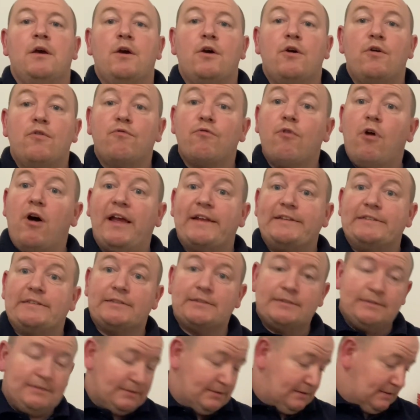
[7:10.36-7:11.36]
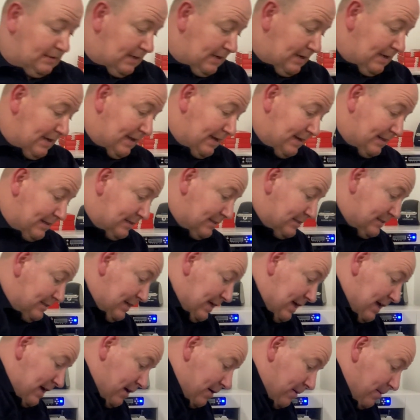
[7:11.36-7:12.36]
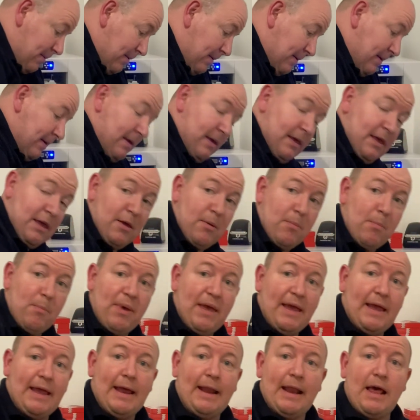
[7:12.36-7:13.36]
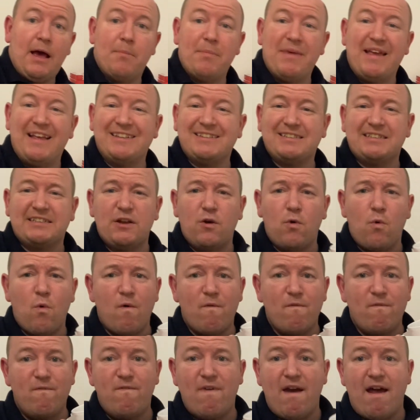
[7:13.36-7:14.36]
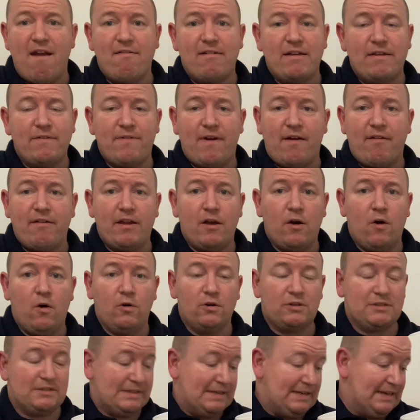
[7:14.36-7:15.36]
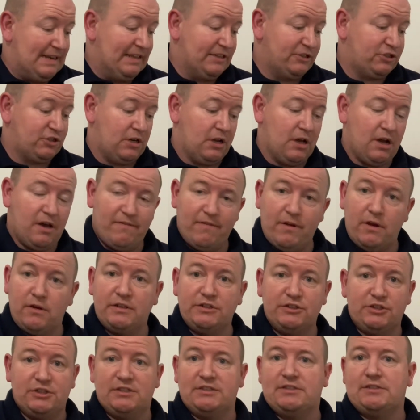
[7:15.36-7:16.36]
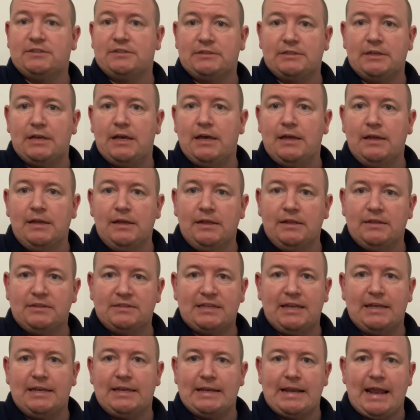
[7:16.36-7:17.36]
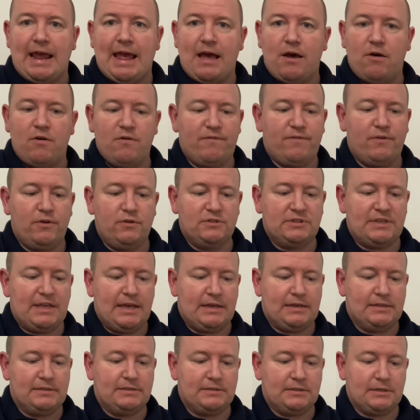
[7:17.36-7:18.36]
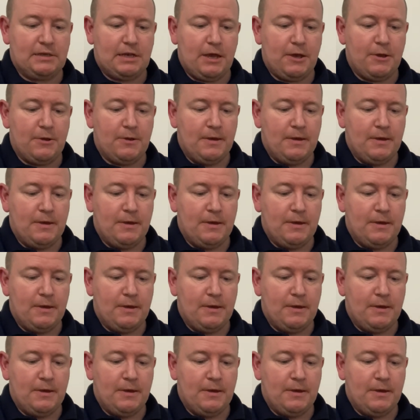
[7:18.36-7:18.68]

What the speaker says: Right, let us pick it up. It's still very hot because literally I've only just taken it out a few seconds ago.